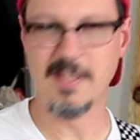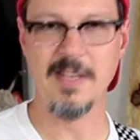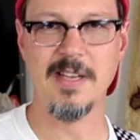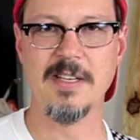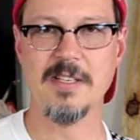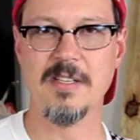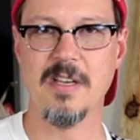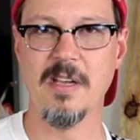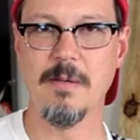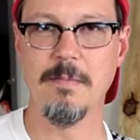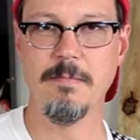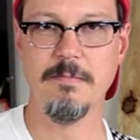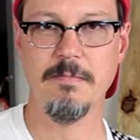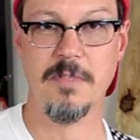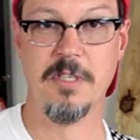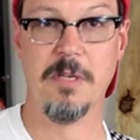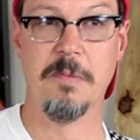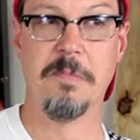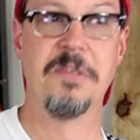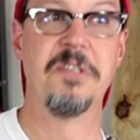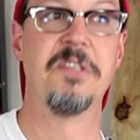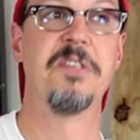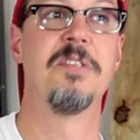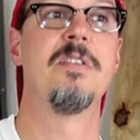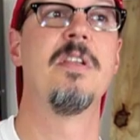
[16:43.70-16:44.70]
things up
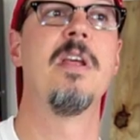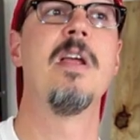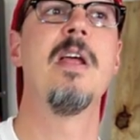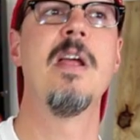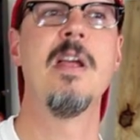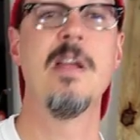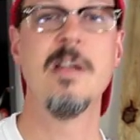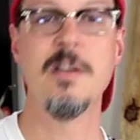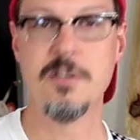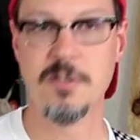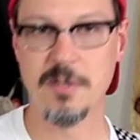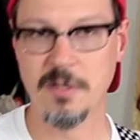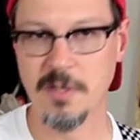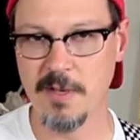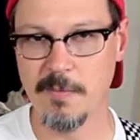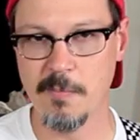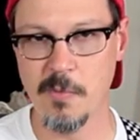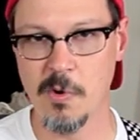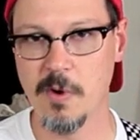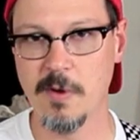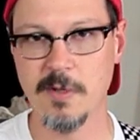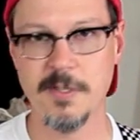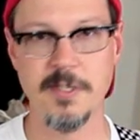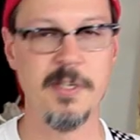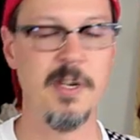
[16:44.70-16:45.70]
substantially
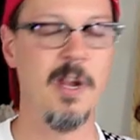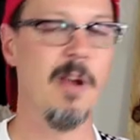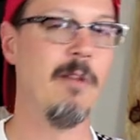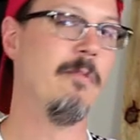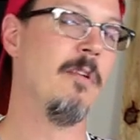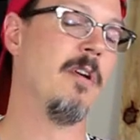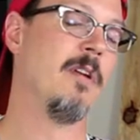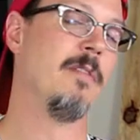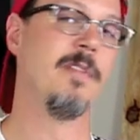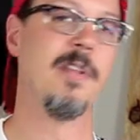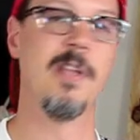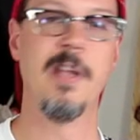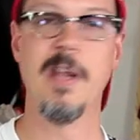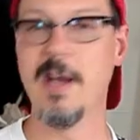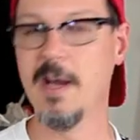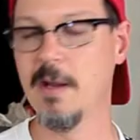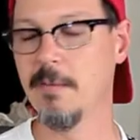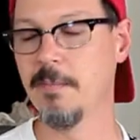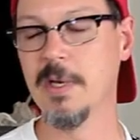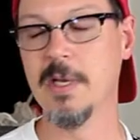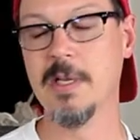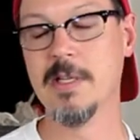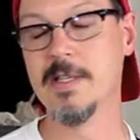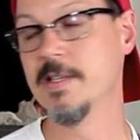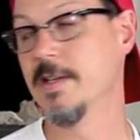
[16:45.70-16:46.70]
more to get rid of the
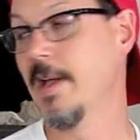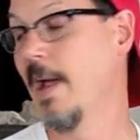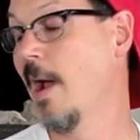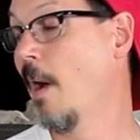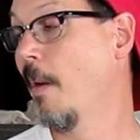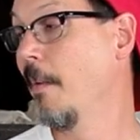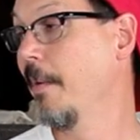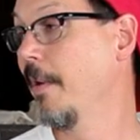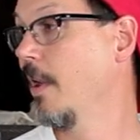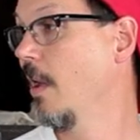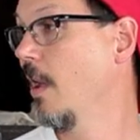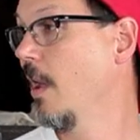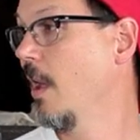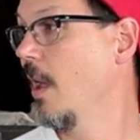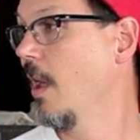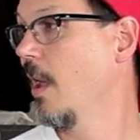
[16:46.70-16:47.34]
ambient sound.